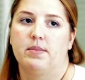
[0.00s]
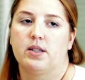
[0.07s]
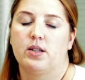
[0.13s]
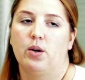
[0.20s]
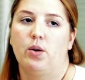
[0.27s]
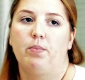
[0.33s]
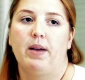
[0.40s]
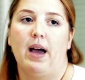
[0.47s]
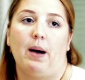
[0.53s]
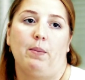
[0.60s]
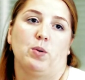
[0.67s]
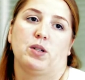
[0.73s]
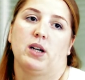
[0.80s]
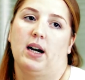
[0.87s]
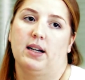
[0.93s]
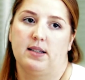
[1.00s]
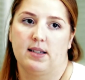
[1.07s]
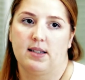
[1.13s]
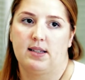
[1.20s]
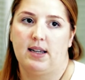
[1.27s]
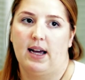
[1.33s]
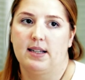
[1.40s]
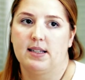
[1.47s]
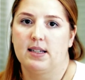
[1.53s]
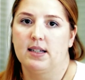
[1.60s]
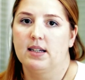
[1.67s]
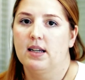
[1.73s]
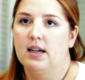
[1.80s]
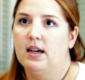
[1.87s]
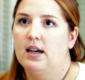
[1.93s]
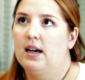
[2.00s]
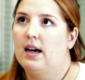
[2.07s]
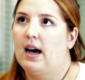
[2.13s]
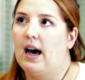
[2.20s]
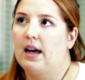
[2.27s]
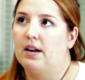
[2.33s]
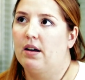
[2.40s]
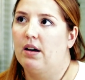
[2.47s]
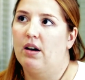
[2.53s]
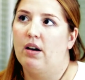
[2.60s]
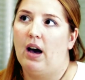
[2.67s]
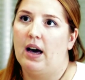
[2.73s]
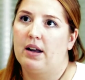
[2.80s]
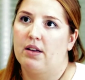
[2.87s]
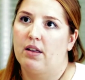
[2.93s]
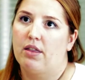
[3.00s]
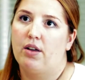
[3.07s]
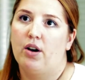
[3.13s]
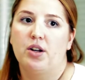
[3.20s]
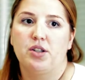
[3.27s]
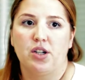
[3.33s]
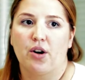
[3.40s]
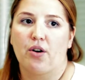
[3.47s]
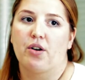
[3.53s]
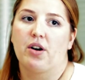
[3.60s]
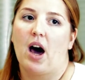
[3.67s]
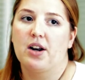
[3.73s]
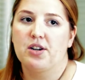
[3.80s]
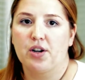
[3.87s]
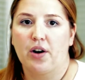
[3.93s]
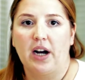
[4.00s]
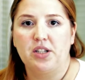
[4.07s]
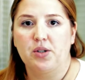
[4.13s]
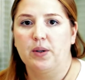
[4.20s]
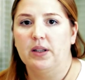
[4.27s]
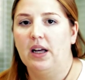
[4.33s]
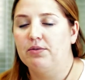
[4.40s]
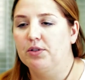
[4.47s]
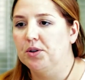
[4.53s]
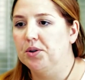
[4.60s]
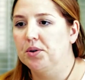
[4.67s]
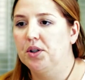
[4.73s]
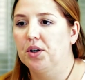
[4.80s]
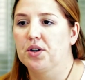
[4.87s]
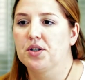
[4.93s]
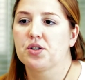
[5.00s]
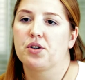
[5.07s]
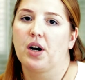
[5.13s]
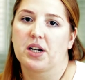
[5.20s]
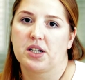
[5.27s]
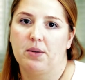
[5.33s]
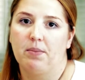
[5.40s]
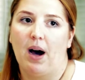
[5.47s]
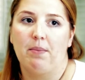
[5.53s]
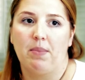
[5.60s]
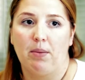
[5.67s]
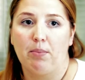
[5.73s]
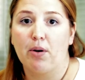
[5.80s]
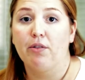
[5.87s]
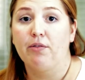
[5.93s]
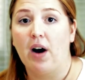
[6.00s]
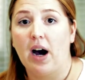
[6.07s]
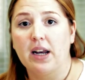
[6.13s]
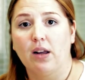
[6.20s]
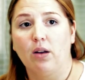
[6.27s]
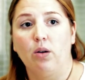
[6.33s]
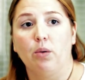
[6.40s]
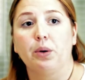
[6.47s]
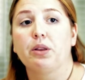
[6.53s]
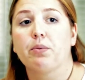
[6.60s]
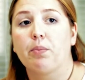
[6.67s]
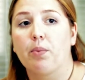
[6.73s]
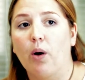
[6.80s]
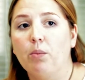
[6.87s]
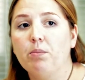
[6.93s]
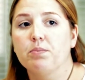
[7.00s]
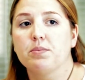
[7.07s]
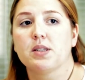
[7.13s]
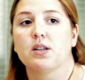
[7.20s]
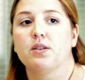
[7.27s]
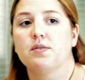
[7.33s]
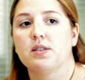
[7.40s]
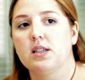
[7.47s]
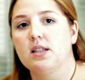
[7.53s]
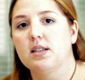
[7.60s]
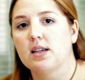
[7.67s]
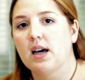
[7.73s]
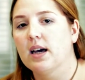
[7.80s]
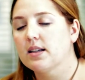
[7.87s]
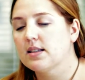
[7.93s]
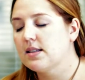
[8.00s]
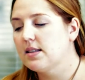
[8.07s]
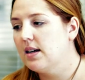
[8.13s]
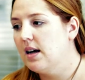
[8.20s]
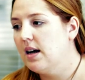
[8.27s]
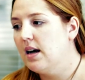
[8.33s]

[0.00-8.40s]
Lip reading: to be able to understand it. At a third year or an undergraduate level, your instructor might be providing you with prompts of syntax,